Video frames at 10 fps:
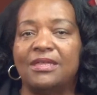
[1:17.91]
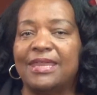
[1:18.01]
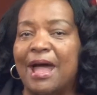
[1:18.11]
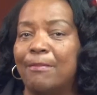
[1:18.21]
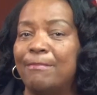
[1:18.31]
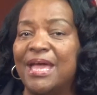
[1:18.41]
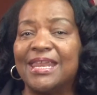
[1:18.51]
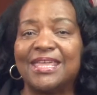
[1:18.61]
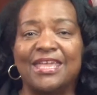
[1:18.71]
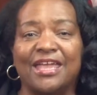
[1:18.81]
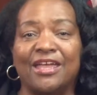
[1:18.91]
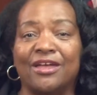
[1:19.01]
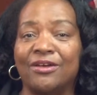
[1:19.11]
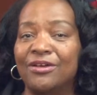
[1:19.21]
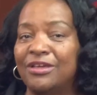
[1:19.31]
Now,
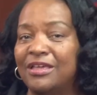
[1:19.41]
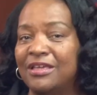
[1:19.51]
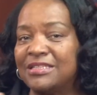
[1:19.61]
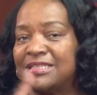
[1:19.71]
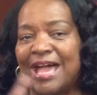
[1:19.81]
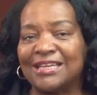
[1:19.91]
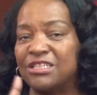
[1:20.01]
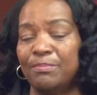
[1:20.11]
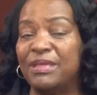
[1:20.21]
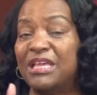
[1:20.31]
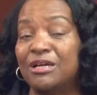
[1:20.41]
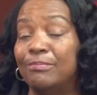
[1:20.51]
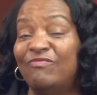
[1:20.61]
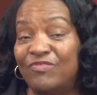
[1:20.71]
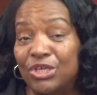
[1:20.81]
Medicare is not to be
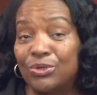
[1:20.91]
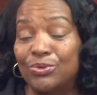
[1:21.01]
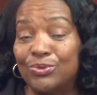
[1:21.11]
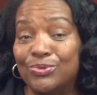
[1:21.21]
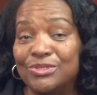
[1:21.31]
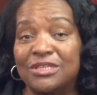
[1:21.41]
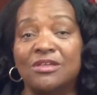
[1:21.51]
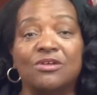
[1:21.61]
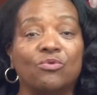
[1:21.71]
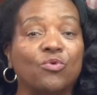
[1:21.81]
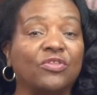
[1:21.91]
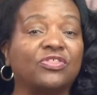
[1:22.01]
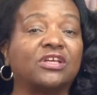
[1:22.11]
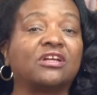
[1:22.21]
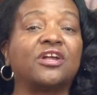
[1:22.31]
confused
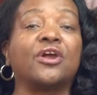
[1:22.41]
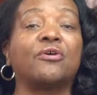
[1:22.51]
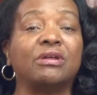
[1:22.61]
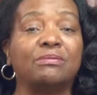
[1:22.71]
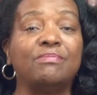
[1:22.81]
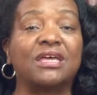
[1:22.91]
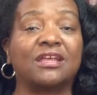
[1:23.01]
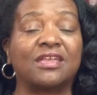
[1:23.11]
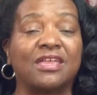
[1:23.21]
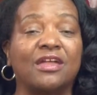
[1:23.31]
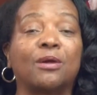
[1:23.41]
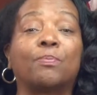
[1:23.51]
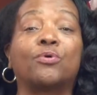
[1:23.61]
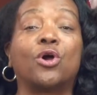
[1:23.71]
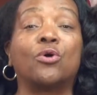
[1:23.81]
with the current
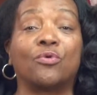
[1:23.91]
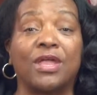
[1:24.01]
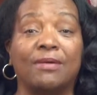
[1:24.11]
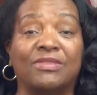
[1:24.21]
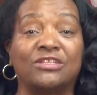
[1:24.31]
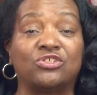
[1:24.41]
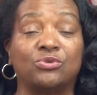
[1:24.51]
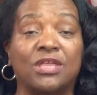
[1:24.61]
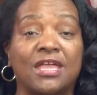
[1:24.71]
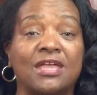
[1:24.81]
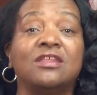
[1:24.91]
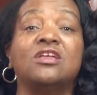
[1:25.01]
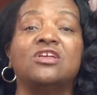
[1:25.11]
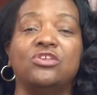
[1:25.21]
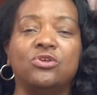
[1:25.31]
Medicare program that you get.
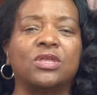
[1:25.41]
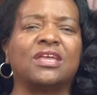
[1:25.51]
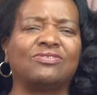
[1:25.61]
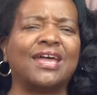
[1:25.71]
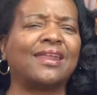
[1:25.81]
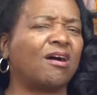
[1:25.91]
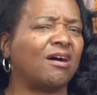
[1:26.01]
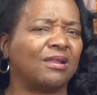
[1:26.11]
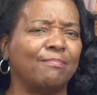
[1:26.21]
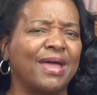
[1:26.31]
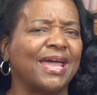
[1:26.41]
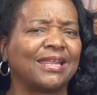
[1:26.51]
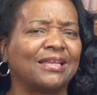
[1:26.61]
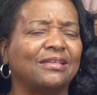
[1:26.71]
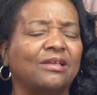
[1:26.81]
You get that
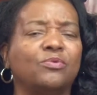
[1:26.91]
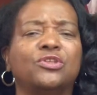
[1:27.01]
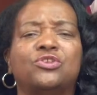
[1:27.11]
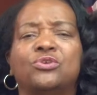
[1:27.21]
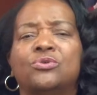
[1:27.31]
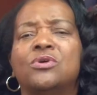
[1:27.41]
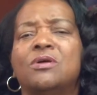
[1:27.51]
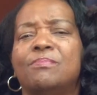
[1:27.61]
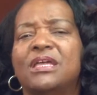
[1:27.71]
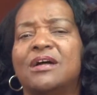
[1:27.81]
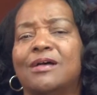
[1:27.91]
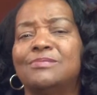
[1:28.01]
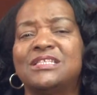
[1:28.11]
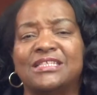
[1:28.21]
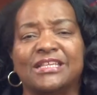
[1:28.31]
automatically when you
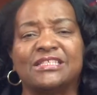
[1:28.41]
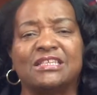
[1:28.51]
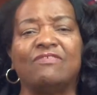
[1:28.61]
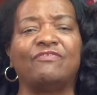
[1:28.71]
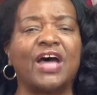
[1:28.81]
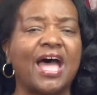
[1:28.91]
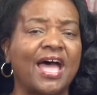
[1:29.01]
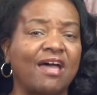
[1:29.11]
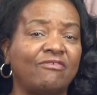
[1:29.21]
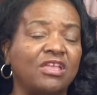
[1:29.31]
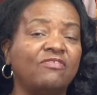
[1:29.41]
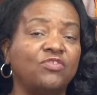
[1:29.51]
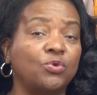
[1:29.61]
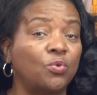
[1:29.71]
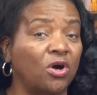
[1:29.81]
become 65
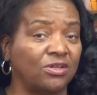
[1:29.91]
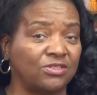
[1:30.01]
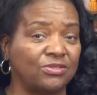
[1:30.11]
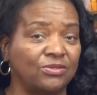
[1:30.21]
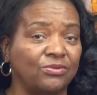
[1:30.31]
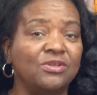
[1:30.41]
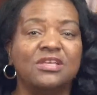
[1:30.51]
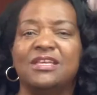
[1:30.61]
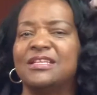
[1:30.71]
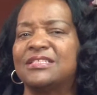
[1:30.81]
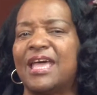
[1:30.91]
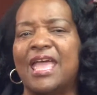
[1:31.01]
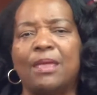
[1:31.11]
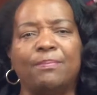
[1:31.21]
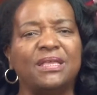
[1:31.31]
if you want to. It's
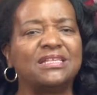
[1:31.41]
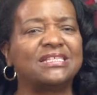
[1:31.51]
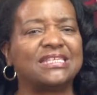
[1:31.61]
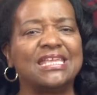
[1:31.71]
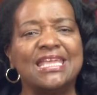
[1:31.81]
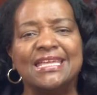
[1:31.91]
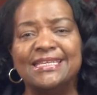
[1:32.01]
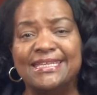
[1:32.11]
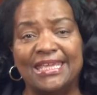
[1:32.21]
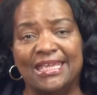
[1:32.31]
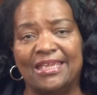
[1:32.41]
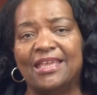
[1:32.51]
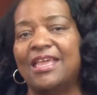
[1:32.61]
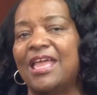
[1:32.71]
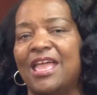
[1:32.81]
A, B, C, and D,
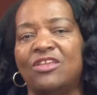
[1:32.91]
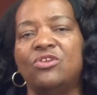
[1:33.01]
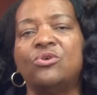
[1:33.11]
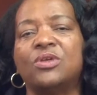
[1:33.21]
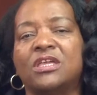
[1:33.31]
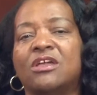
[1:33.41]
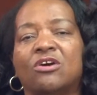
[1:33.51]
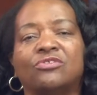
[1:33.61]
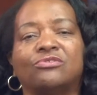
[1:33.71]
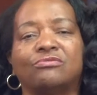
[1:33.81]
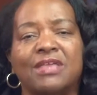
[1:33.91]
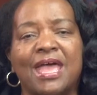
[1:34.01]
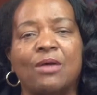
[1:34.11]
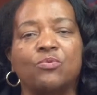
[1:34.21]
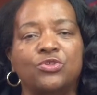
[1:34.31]
and you can go through
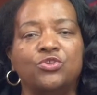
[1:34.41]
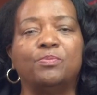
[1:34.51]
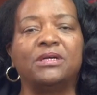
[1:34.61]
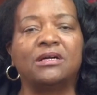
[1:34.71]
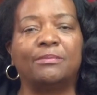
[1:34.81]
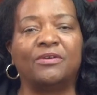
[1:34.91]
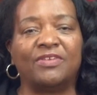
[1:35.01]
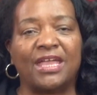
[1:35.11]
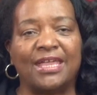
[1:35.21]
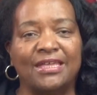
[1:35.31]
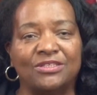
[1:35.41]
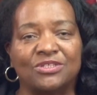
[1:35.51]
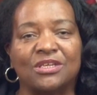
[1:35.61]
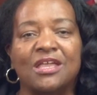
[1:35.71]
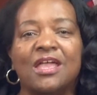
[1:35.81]
that when you become of
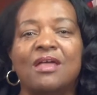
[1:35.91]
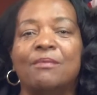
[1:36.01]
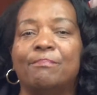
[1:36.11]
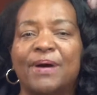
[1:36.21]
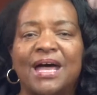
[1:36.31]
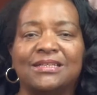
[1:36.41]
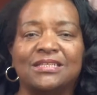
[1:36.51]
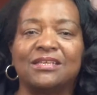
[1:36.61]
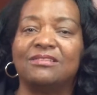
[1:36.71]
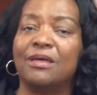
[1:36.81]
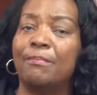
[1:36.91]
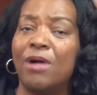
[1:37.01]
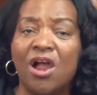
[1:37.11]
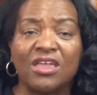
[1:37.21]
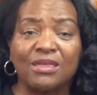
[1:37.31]
age. But the
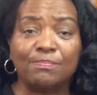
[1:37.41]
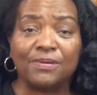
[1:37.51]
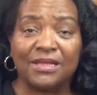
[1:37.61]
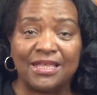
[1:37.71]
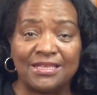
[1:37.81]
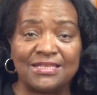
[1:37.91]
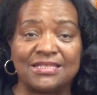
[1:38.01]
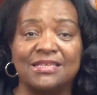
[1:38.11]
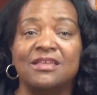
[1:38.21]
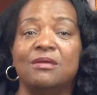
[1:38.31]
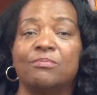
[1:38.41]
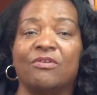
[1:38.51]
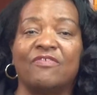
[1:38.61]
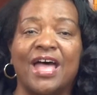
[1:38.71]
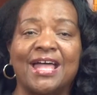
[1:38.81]
marketplace
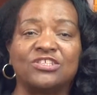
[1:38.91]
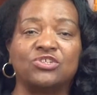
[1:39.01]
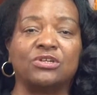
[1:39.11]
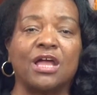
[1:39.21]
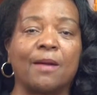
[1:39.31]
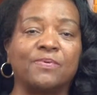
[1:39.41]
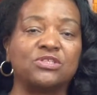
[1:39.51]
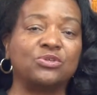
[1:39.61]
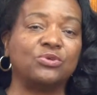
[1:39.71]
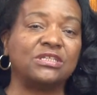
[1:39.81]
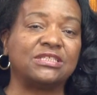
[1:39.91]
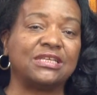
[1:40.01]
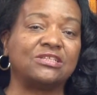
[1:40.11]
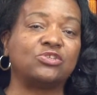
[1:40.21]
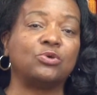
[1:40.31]
provides you an
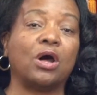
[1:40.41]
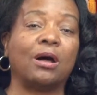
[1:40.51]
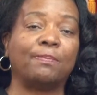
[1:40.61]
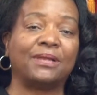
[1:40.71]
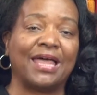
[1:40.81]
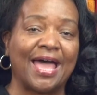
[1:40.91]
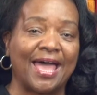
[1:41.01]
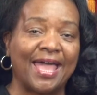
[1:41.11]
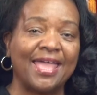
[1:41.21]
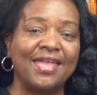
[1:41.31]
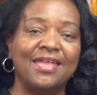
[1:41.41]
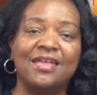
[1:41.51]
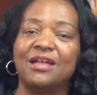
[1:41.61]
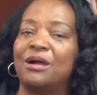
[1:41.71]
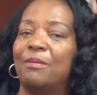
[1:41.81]
opportunity to apply,
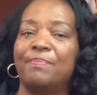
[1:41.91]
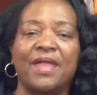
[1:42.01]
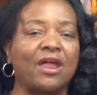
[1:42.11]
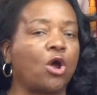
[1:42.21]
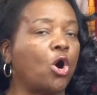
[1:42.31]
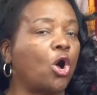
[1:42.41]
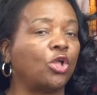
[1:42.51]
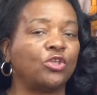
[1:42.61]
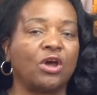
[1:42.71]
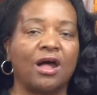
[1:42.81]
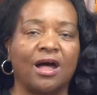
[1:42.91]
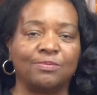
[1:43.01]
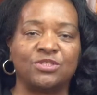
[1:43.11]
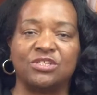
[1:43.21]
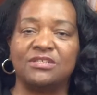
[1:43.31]
compare all your
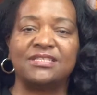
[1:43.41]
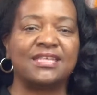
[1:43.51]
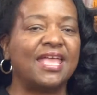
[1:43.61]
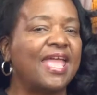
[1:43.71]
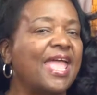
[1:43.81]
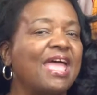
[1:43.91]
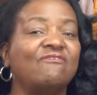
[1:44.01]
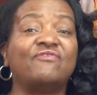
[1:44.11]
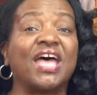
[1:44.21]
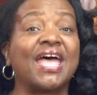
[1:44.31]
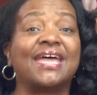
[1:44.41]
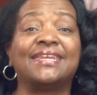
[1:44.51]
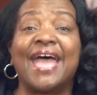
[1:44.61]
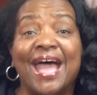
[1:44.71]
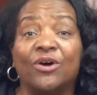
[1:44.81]
options, and
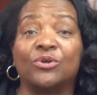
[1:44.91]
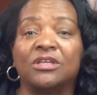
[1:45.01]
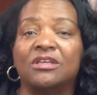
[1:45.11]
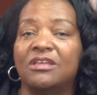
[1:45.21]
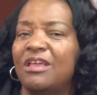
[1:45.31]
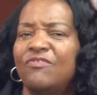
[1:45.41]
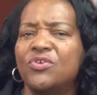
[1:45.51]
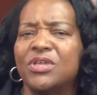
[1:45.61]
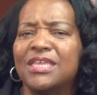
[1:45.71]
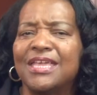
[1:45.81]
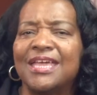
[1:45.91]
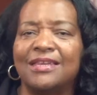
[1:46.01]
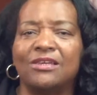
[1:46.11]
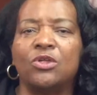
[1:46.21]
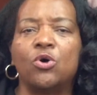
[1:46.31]
find out if you can
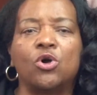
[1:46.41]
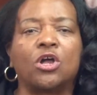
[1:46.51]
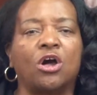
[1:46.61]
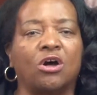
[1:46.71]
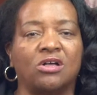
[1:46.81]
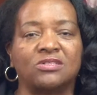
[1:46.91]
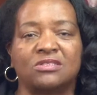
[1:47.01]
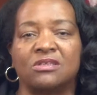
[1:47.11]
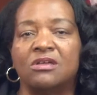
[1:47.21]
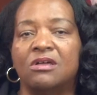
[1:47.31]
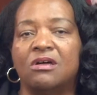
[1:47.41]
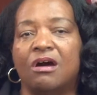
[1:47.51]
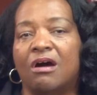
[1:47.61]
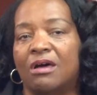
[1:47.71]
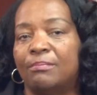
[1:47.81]
get lower costs
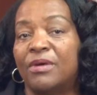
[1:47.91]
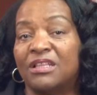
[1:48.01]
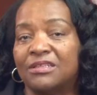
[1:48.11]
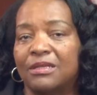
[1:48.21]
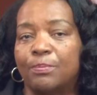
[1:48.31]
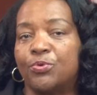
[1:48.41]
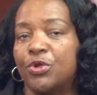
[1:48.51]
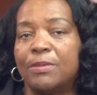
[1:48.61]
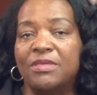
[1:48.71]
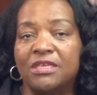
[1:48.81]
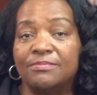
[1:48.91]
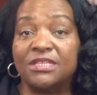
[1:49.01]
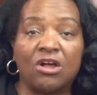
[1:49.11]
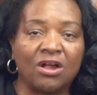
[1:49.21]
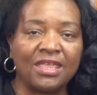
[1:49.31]
on monthly
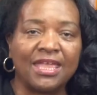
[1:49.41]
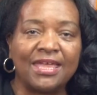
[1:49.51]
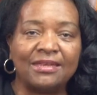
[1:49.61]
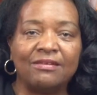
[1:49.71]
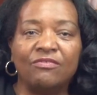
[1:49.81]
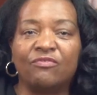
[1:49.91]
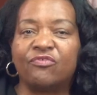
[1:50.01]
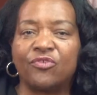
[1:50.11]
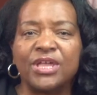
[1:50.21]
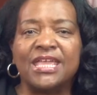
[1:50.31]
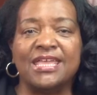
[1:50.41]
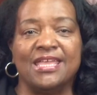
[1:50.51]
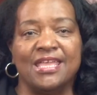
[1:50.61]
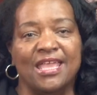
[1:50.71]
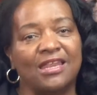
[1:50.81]
premiums or get
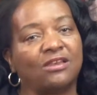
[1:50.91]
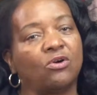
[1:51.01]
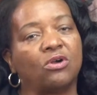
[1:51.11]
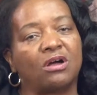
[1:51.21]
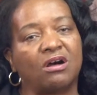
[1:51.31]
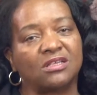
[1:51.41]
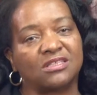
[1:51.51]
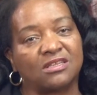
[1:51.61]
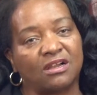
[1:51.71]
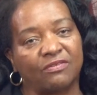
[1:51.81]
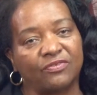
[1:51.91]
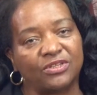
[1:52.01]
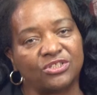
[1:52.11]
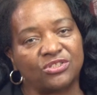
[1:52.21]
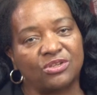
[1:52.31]
free and low-cost
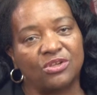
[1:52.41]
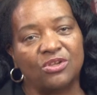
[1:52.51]
coverage.